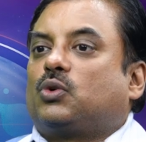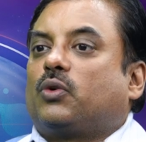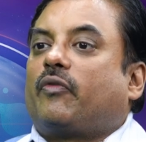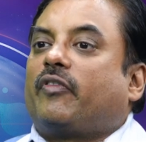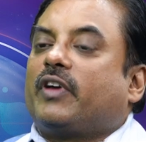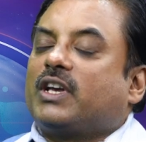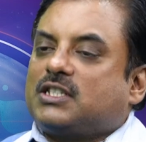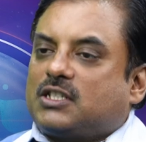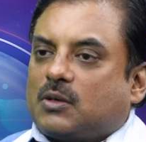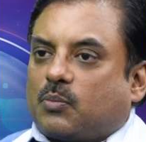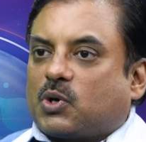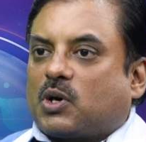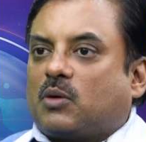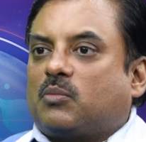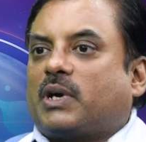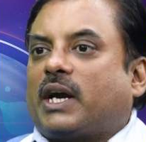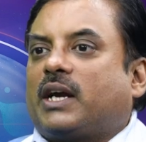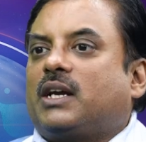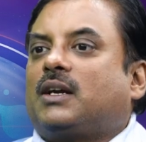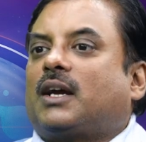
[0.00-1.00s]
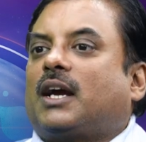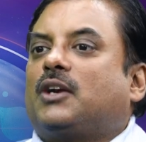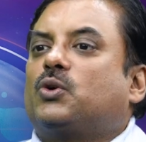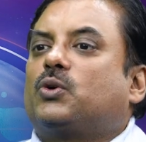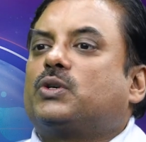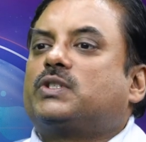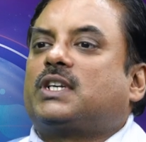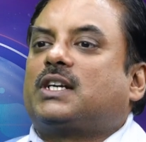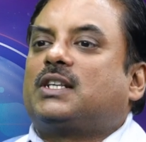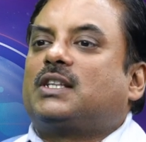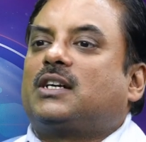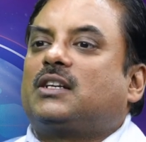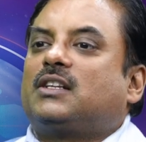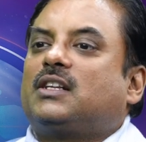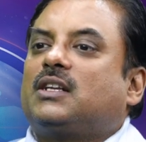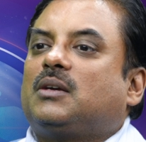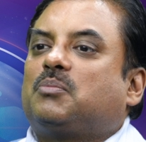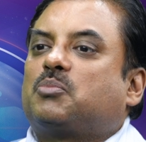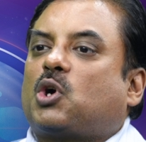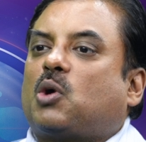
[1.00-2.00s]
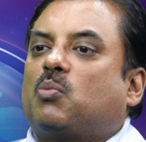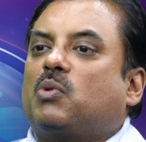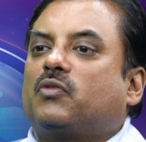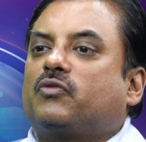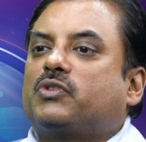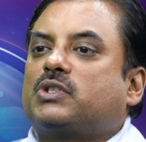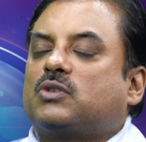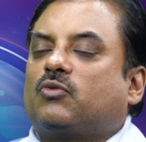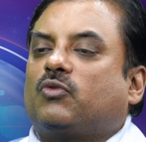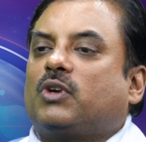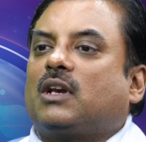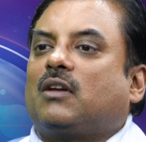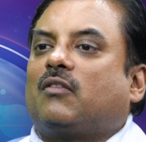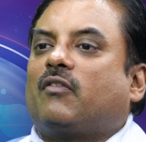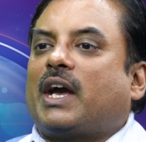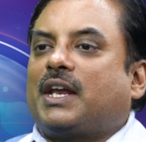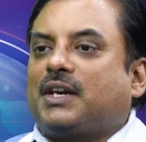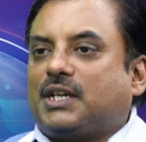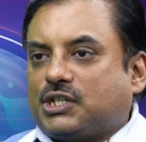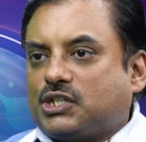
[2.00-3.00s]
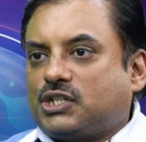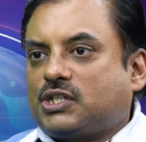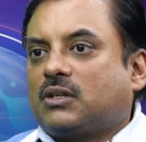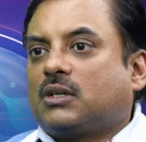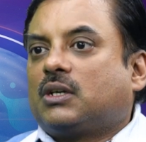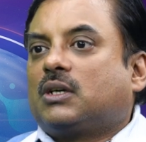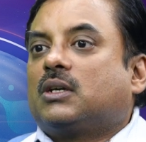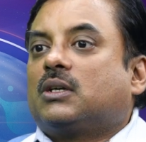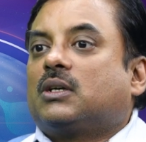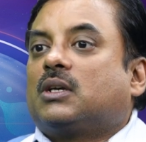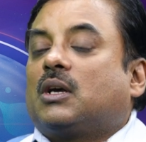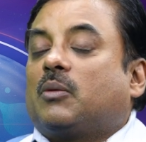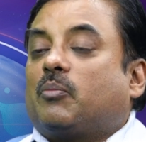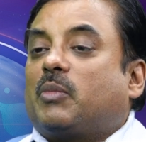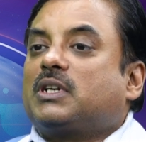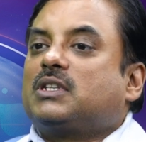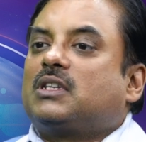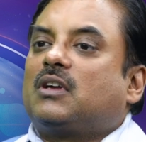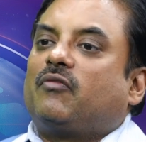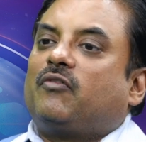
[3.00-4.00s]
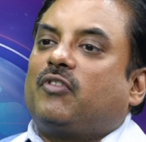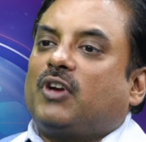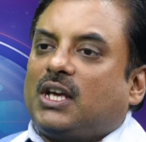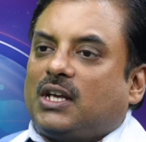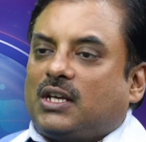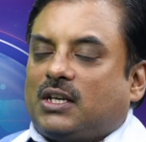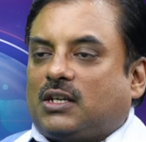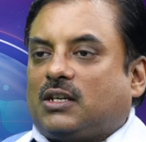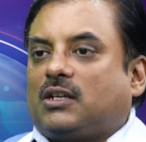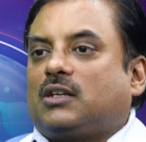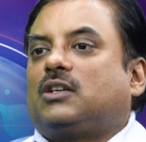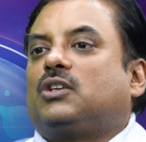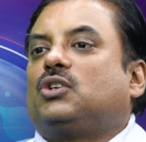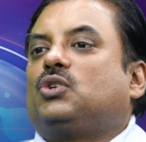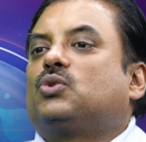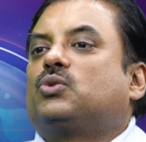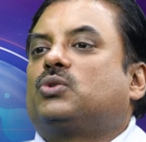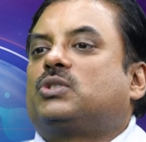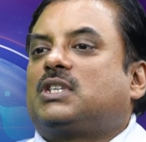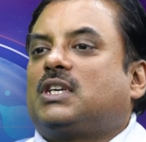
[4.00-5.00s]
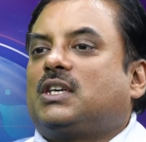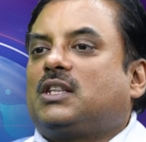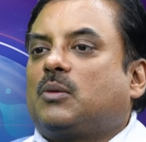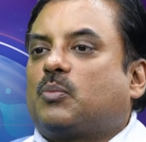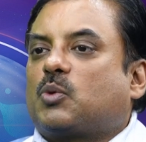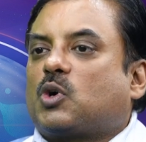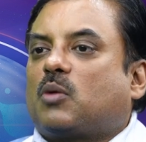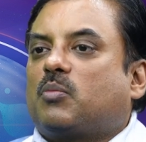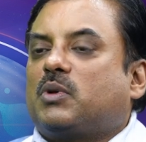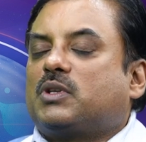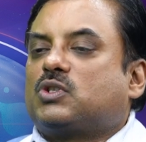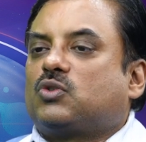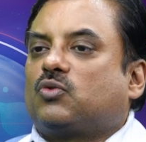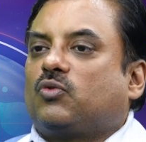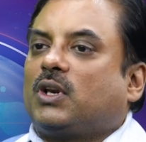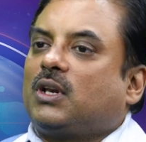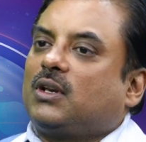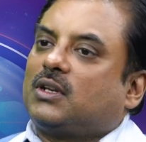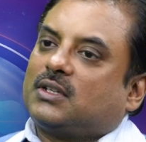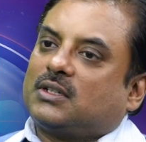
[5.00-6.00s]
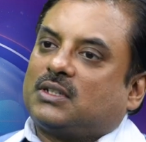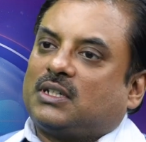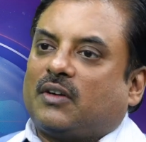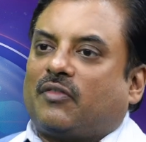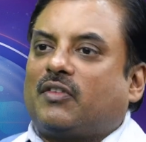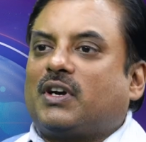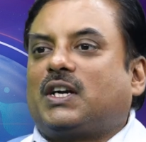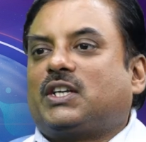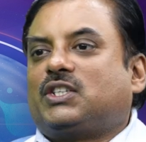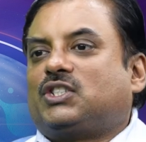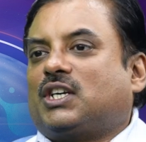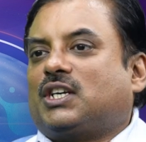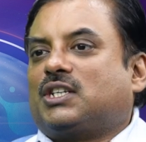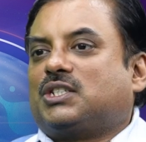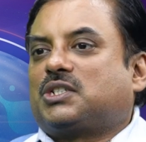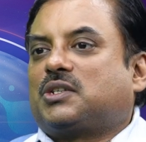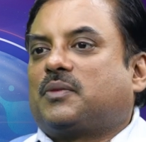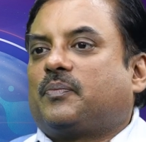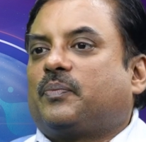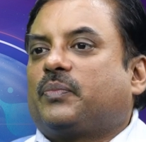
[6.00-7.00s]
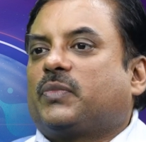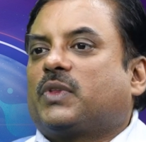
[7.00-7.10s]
to face the problem. I don't say that the problems will vanish, but the way you see the problems will definitely change.